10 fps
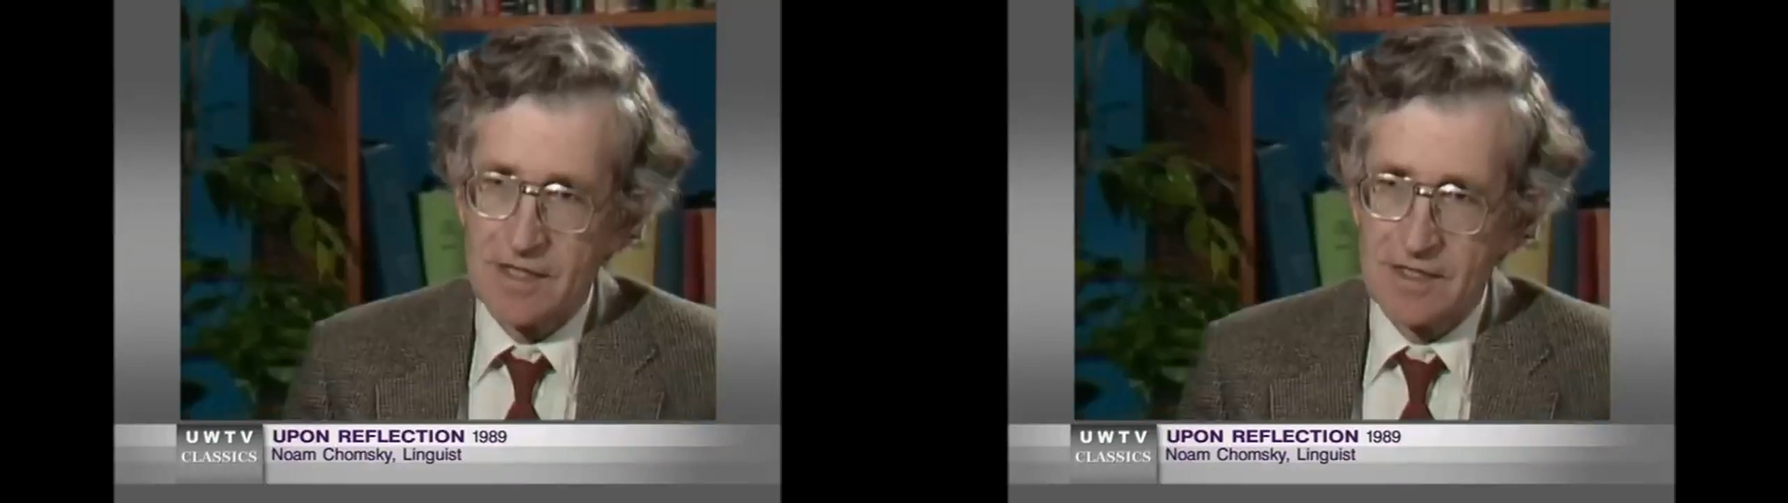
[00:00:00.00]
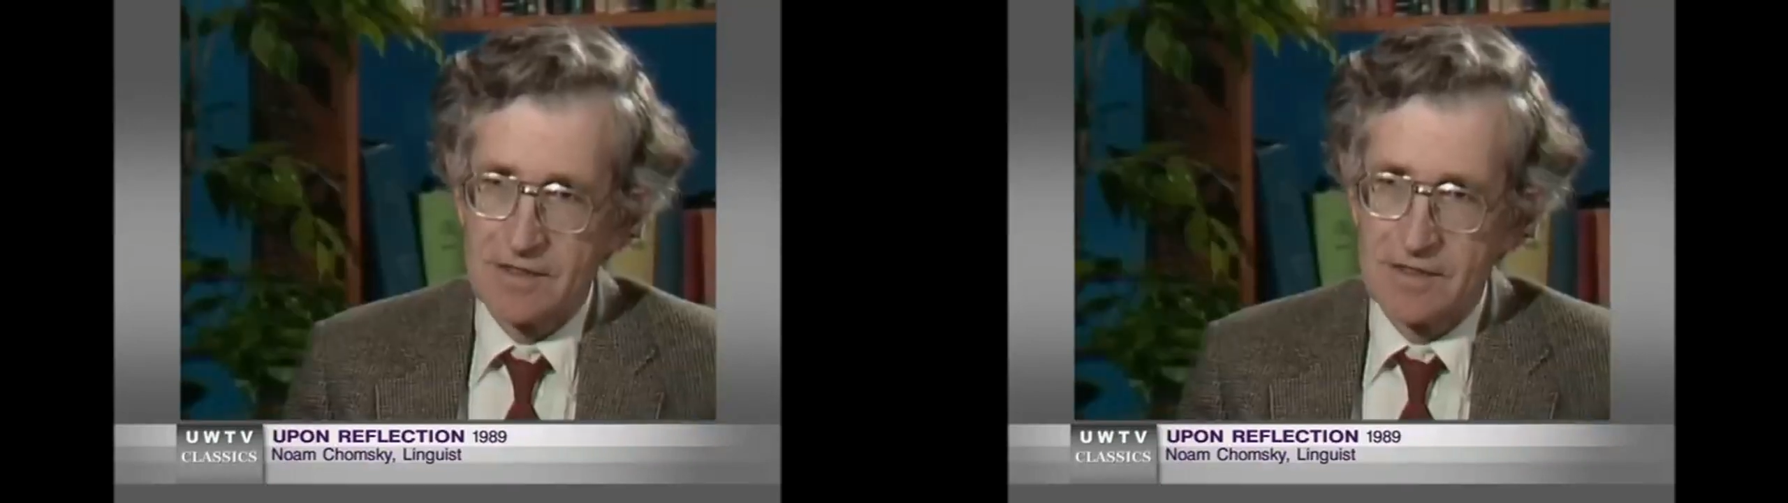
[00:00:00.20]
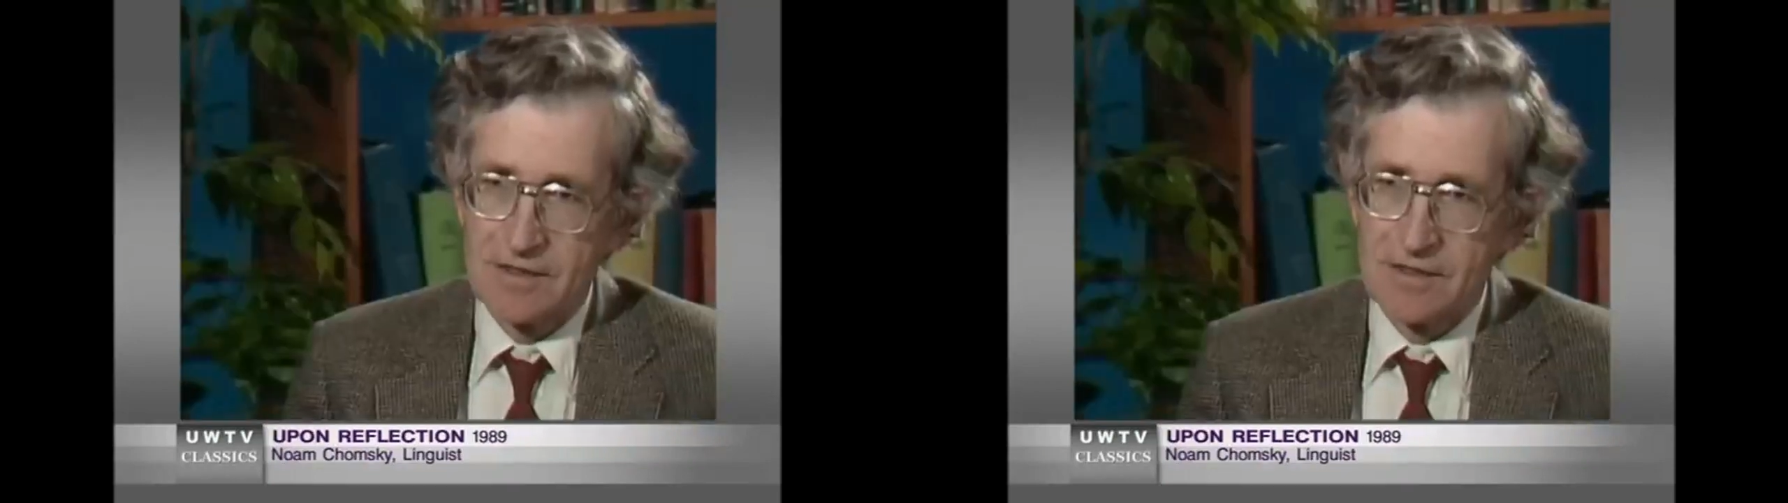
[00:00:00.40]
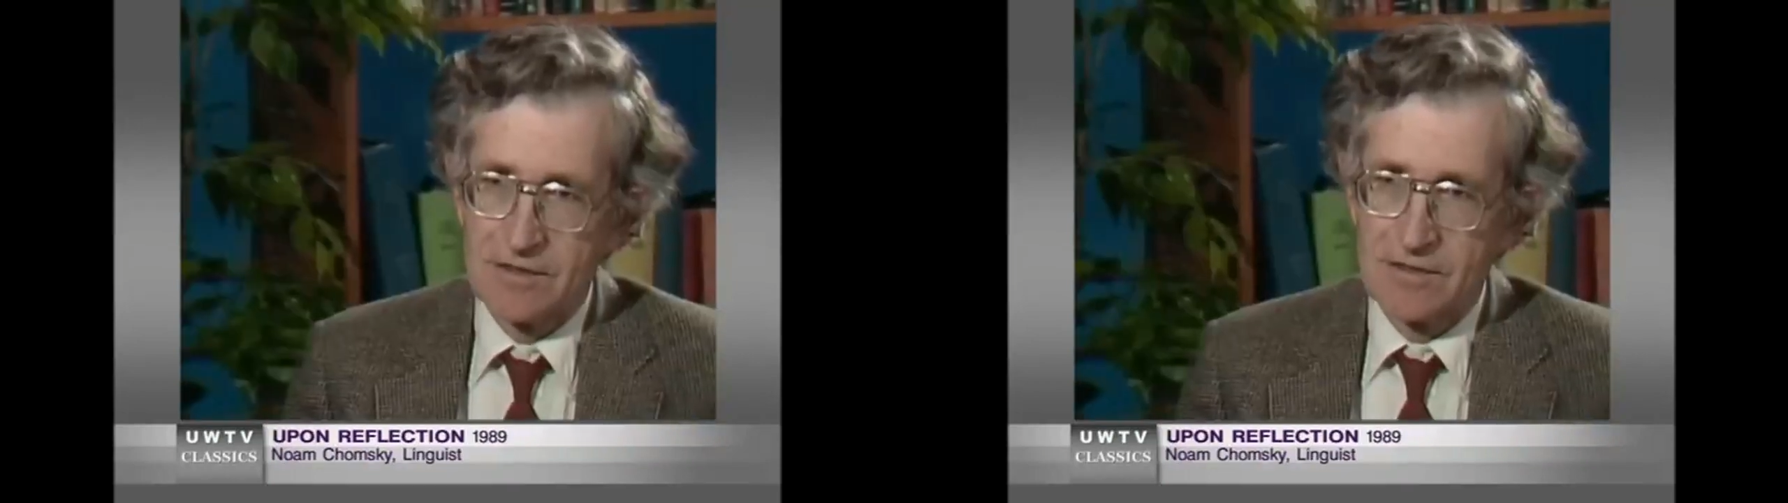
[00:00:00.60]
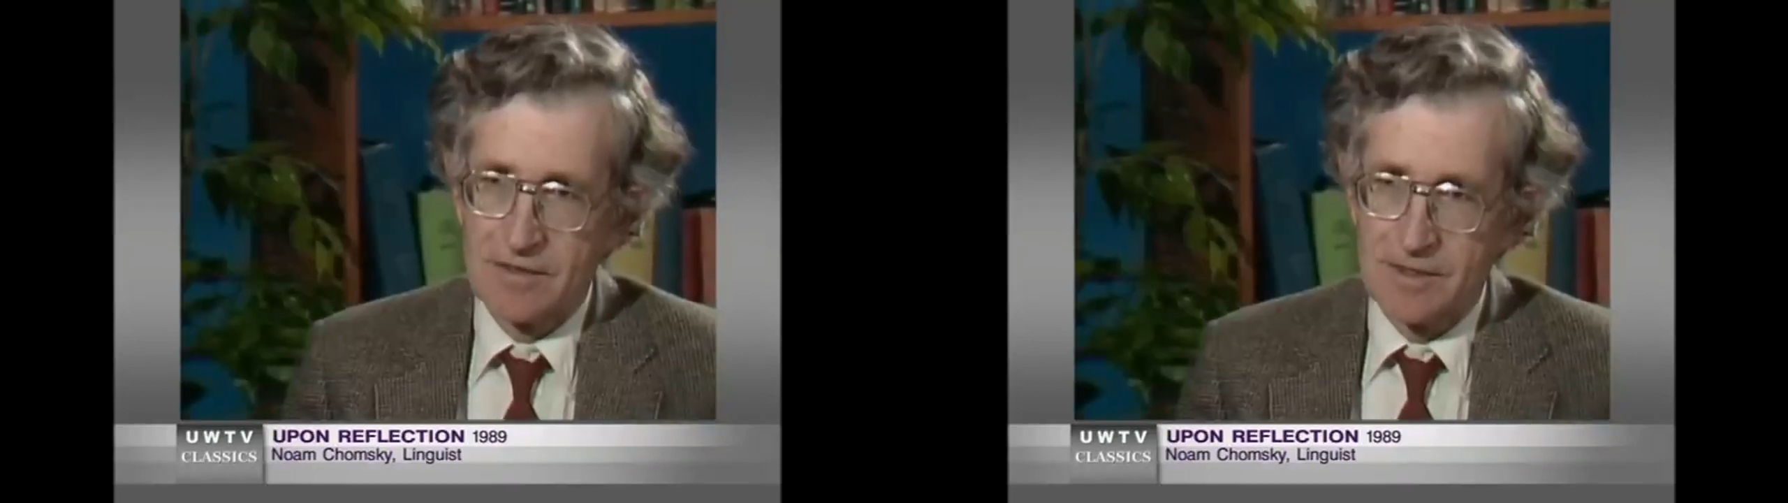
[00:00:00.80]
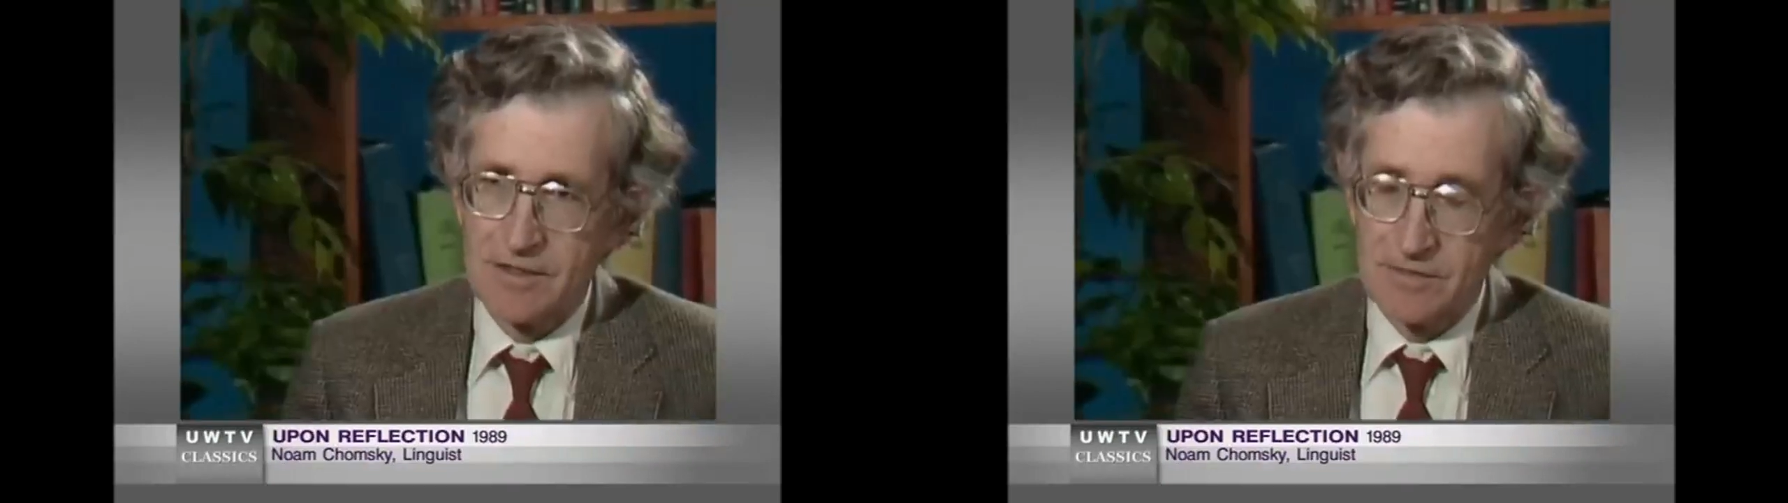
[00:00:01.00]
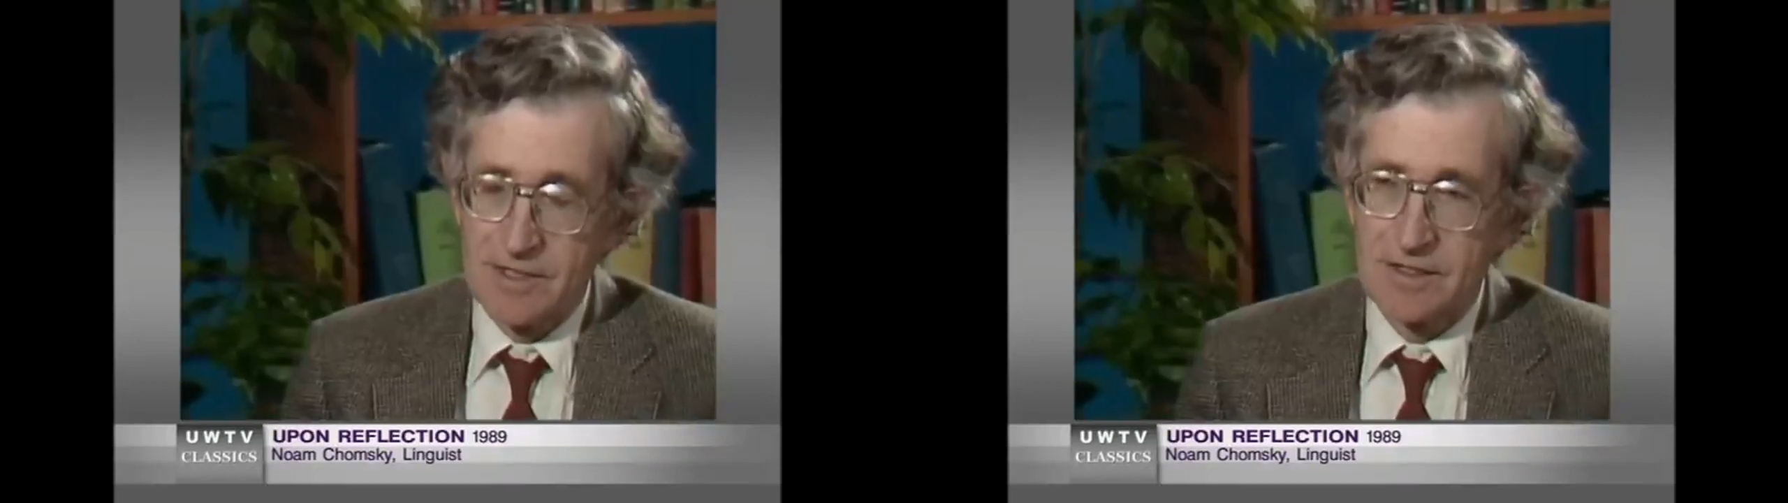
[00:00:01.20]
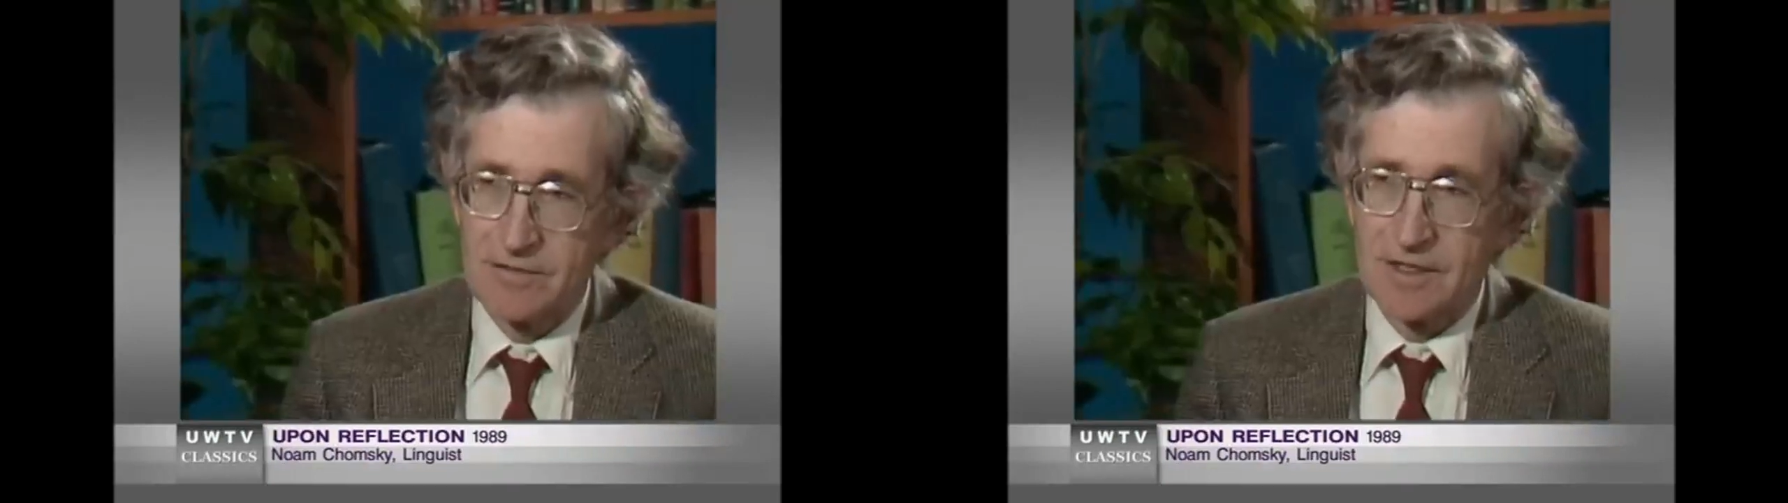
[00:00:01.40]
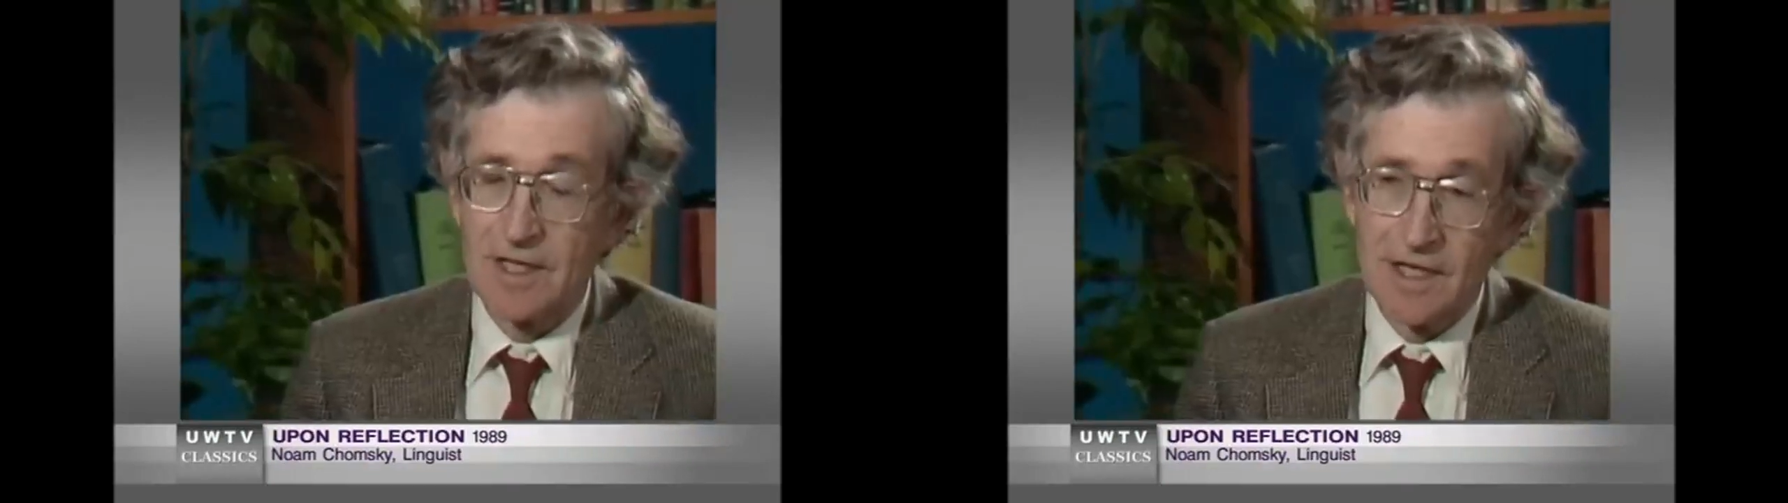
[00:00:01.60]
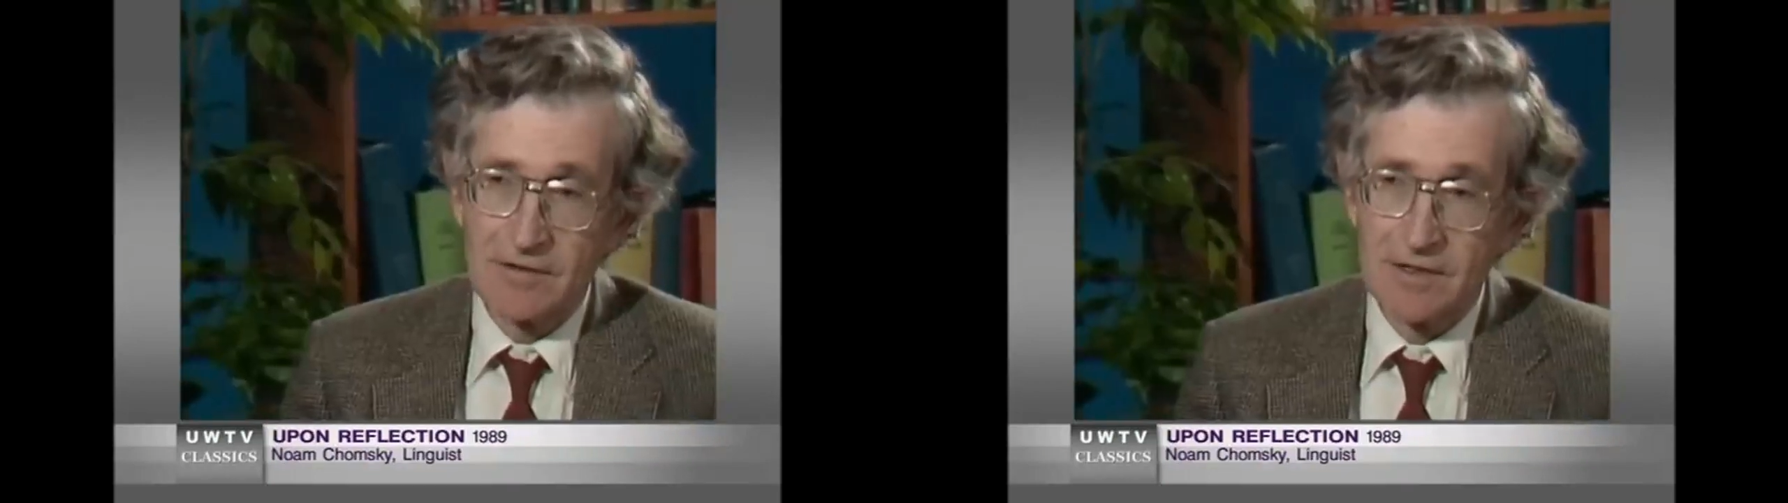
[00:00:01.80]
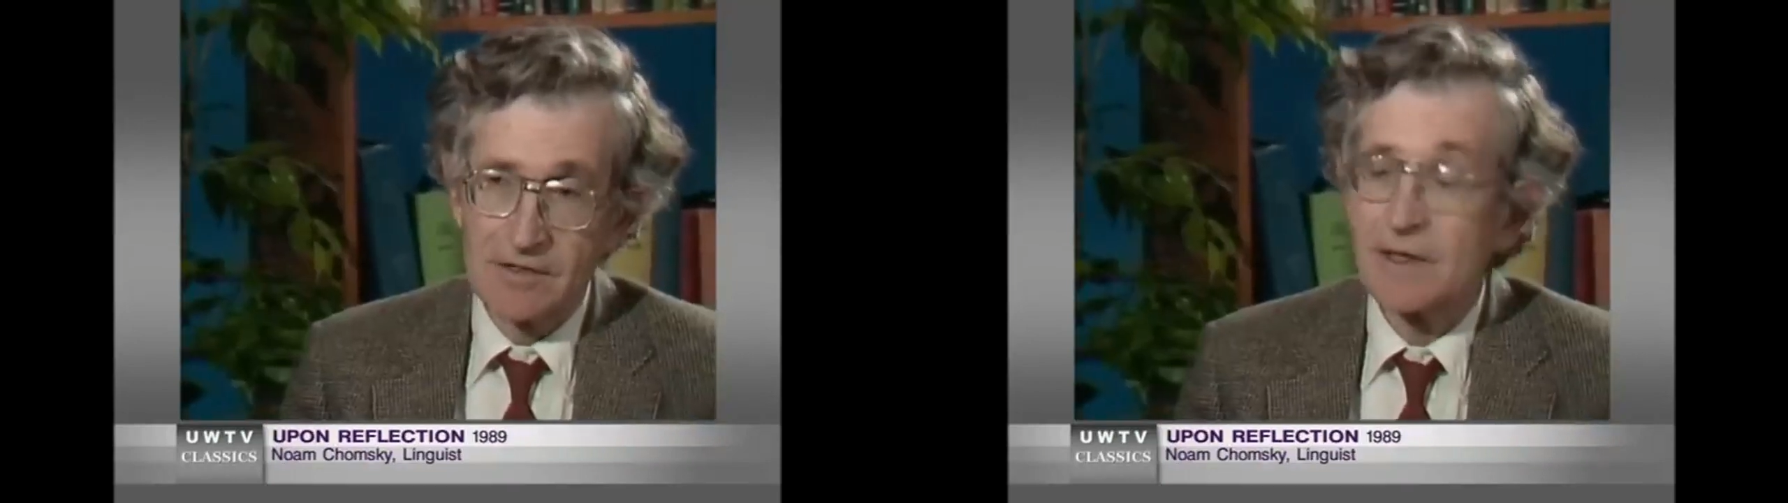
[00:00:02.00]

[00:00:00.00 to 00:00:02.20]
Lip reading: has too much to do with language.